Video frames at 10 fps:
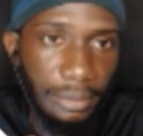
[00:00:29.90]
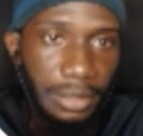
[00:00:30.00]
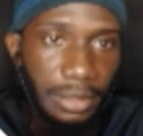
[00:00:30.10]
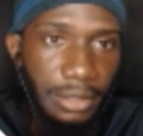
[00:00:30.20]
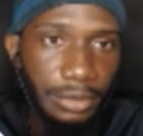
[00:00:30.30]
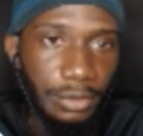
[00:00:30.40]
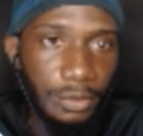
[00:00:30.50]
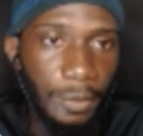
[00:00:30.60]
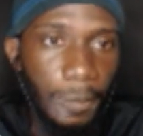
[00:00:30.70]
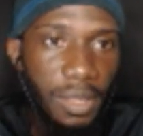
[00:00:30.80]

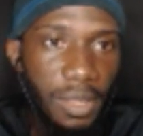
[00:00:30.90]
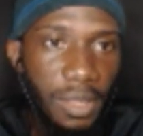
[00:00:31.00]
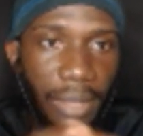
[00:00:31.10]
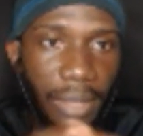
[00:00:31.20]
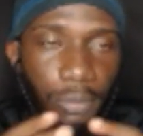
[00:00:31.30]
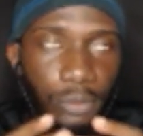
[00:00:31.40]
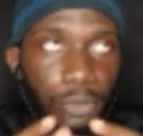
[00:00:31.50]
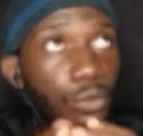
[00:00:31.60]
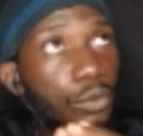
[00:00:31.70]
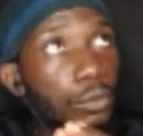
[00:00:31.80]
I want
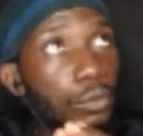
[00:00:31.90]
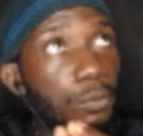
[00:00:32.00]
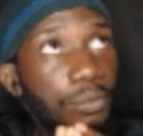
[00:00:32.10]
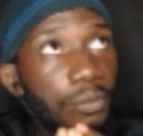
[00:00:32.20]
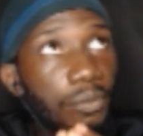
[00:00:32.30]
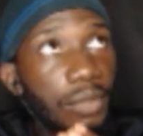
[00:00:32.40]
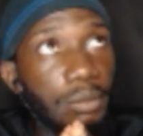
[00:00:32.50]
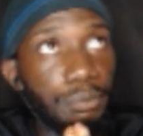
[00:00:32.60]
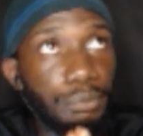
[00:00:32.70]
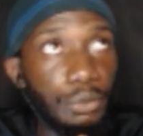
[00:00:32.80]
to
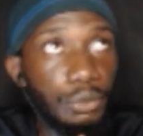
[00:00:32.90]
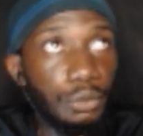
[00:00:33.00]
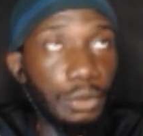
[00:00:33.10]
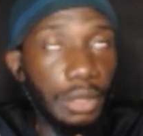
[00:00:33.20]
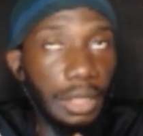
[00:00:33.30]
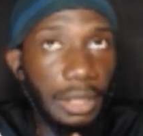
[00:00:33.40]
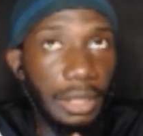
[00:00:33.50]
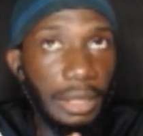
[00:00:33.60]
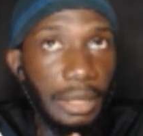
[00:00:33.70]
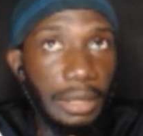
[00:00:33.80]
build
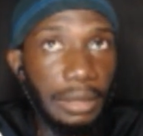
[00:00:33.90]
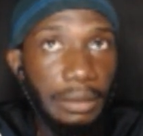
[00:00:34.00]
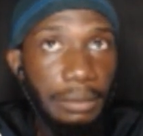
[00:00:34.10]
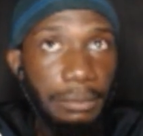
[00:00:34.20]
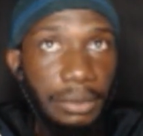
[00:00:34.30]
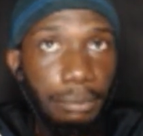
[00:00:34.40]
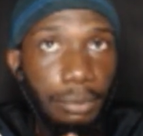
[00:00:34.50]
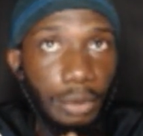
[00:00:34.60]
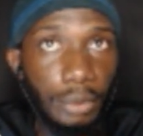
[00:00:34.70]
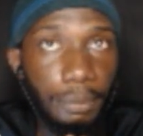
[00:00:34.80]
a
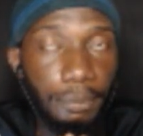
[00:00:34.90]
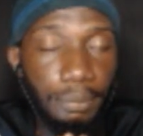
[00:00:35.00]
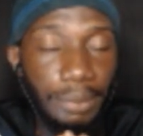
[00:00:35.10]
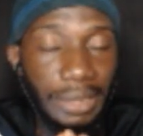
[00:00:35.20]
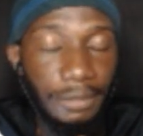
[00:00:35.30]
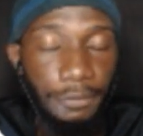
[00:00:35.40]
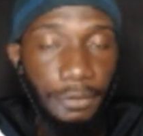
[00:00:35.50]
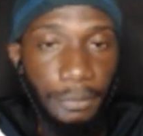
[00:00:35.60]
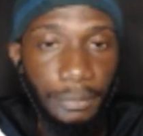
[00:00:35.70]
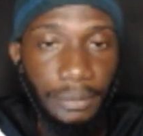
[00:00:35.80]
blog
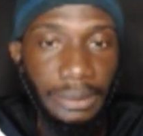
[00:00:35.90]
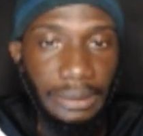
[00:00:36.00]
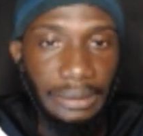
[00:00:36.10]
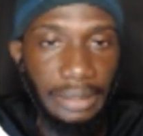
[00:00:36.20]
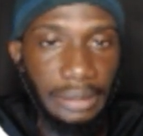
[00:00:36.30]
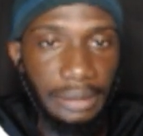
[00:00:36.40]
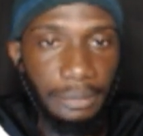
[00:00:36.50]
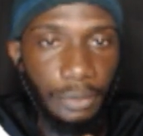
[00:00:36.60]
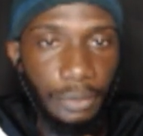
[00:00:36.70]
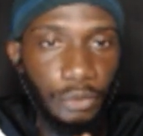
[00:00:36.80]
platform that I'm
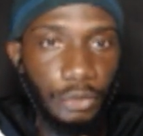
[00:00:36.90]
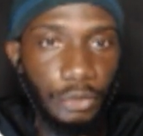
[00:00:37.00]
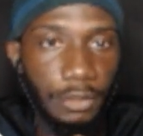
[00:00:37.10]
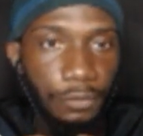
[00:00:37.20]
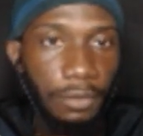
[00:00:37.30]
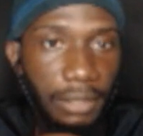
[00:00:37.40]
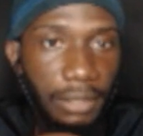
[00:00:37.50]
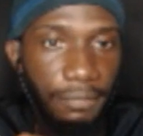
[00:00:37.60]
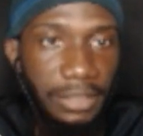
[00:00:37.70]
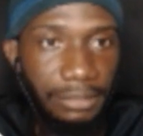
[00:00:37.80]
going to use for
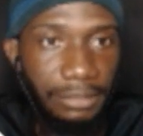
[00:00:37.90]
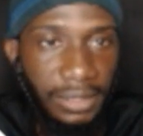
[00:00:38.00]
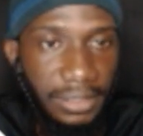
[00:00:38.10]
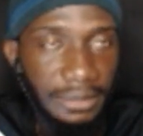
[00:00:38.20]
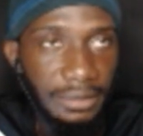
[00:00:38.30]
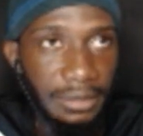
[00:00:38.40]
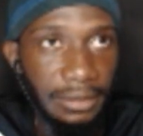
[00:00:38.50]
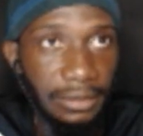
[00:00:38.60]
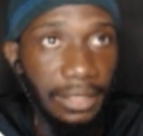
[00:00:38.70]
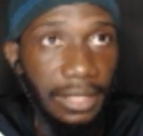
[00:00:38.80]
affiliate marketing,
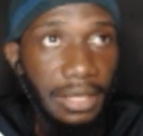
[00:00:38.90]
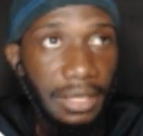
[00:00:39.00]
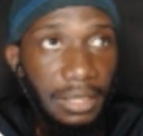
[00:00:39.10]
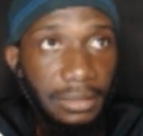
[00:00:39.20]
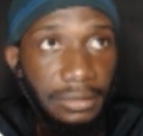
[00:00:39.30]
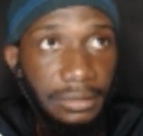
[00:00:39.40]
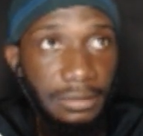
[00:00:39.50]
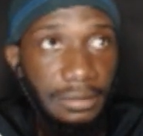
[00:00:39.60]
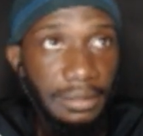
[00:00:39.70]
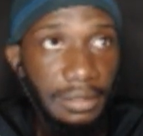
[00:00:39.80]
and
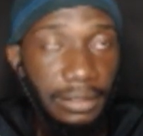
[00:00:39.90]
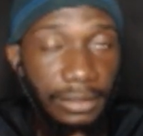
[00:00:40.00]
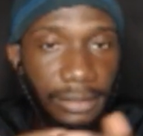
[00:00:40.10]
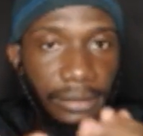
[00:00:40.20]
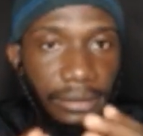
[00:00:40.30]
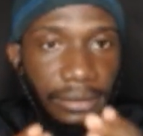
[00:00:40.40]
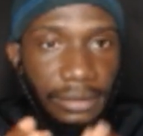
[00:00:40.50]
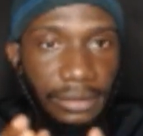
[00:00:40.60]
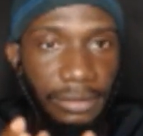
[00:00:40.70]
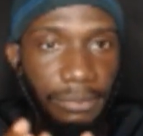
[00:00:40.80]
it is a
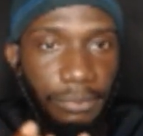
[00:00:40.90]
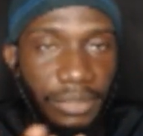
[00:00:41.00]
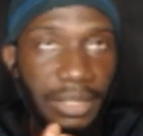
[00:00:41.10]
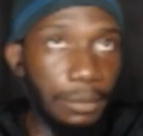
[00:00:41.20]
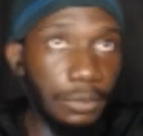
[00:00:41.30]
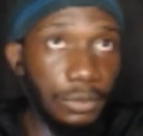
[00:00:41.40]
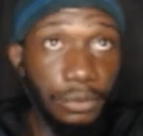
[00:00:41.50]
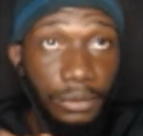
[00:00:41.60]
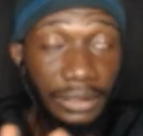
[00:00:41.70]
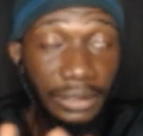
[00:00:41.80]
thing I want to do
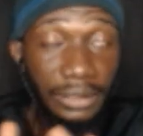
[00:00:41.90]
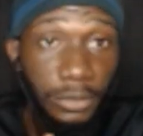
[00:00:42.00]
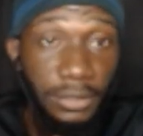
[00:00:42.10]
this month.